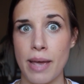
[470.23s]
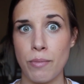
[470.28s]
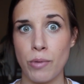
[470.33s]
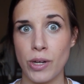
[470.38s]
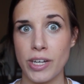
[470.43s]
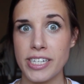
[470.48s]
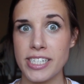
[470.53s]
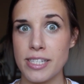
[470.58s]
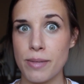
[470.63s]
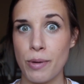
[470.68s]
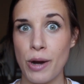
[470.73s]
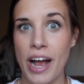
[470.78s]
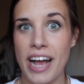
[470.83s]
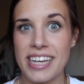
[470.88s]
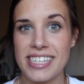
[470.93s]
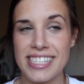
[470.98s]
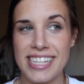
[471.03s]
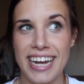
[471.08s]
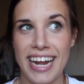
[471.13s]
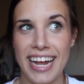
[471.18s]
I'm really
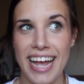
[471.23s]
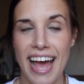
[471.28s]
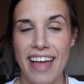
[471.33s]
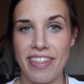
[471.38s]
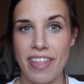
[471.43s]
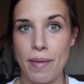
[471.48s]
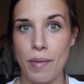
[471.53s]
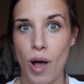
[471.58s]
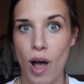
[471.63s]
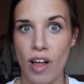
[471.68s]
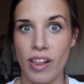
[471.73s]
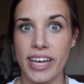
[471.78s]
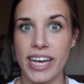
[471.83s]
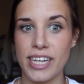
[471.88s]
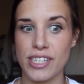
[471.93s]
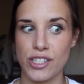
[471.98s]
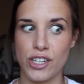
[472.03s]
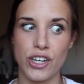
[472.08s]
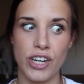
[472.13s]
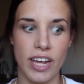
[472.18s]
surprised that I got them all
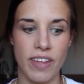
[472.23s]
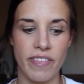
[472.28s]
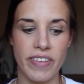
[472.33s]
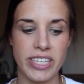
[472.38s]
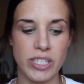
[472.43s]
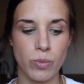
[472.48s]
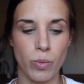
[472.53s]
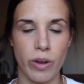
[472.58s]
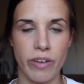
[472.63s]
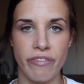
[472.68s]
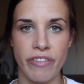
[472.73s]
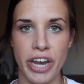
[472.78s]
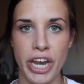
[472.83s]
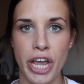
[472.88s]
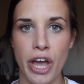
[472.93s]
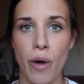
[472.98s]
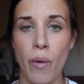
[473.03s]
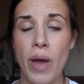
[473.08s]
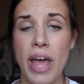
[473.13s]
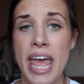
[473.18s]
answered in this one
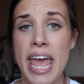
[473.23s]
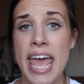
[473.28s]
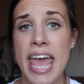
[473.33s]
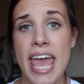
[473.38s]
video.